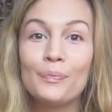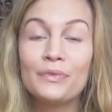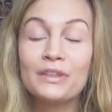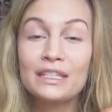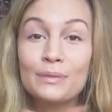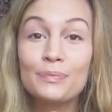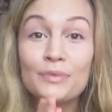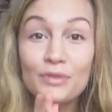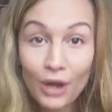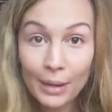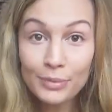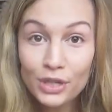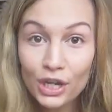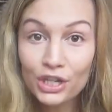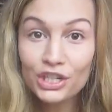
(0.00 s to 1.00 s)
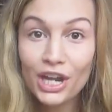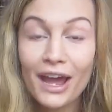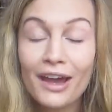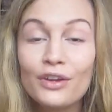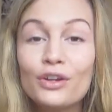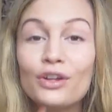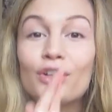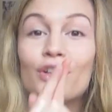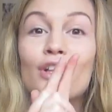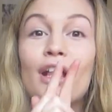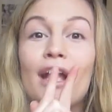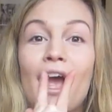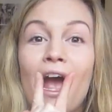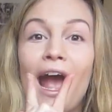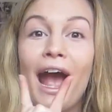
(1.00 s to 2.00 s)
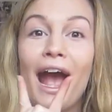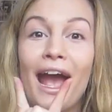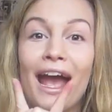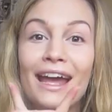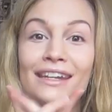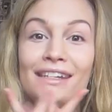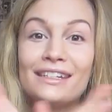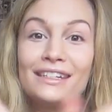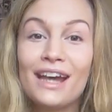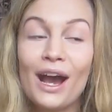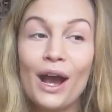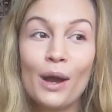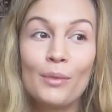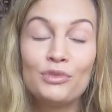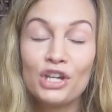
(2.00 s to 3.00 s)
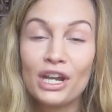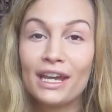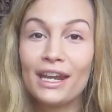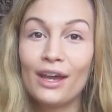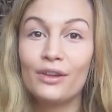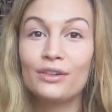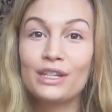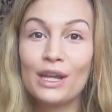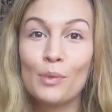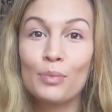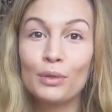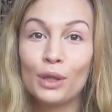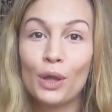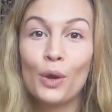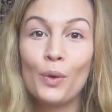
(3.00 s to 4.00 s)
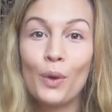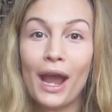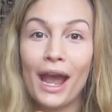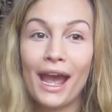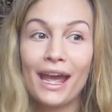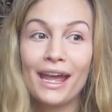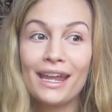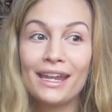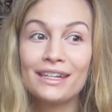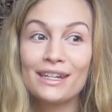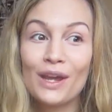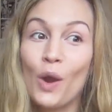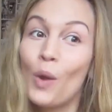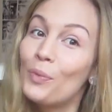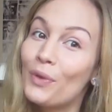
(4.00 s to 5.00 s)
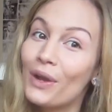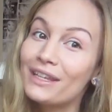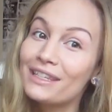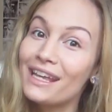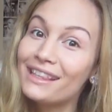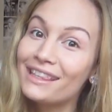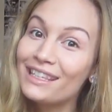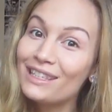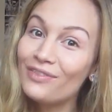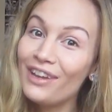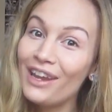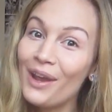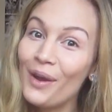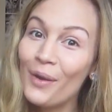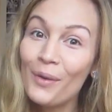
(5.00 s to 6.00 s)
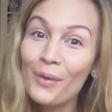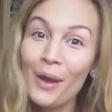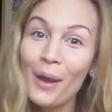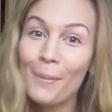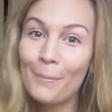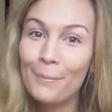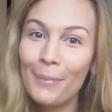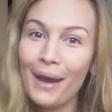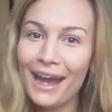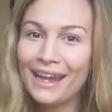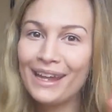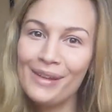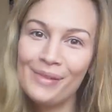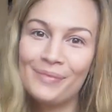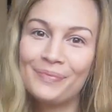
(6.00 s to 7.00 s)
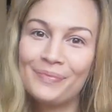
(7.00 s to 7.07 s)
subscribe to her channel and check it out down below, and I hope you guys like this video. Bye!